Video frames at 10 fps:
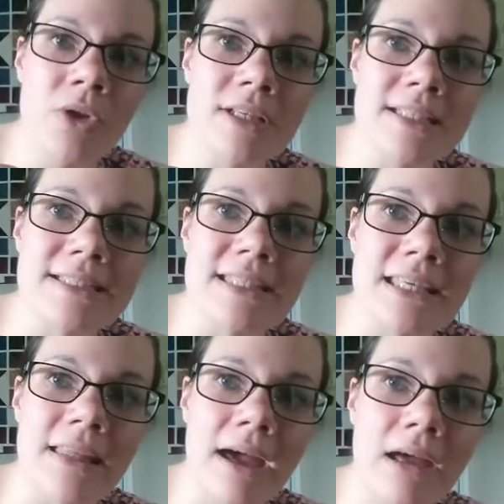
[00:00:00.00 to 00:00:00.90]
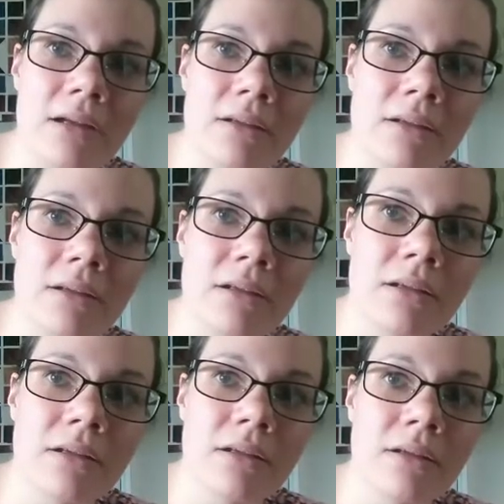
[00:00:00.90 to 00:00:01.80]
can see that.
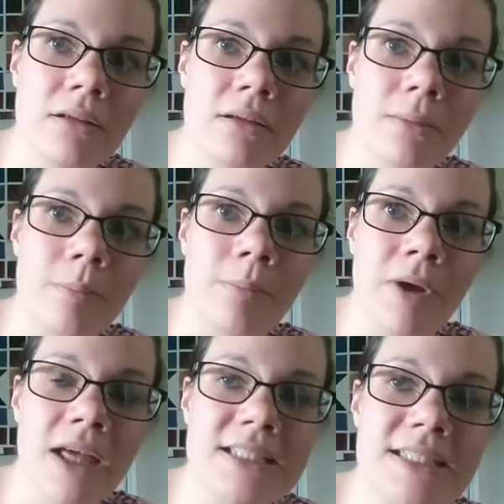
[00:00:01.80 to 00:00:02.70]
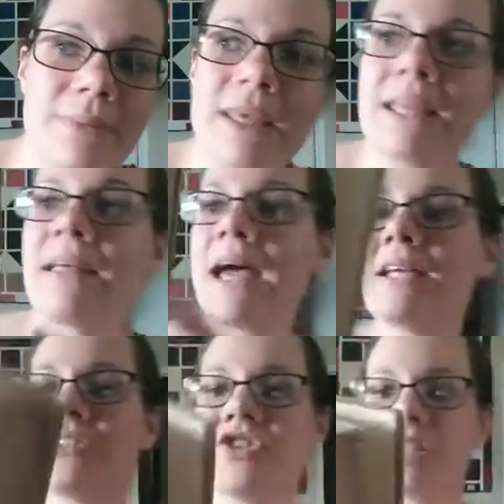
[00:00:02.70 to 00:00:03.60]
But to me, that
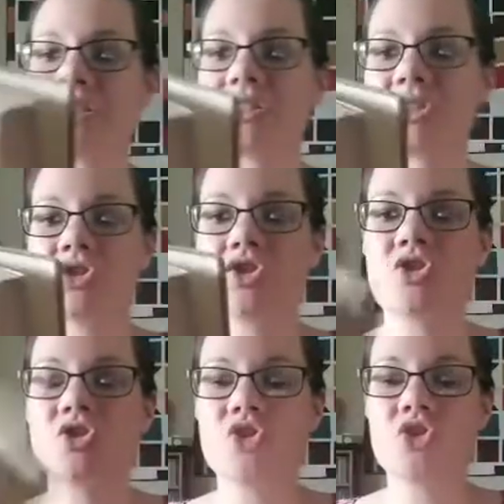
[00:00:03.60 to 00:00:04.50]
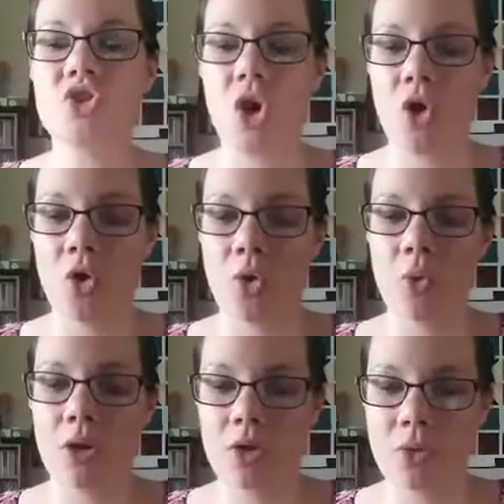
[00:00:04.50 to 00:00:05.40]
is just
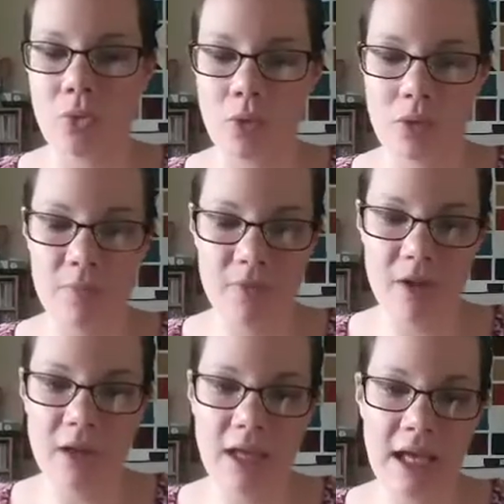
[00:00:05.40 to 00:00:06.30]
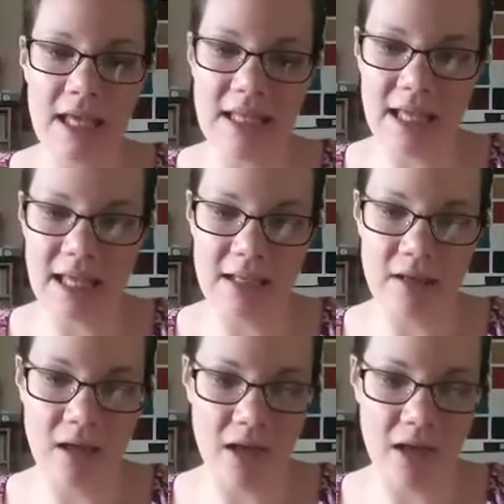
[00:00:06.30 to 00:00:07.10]
so cool. And then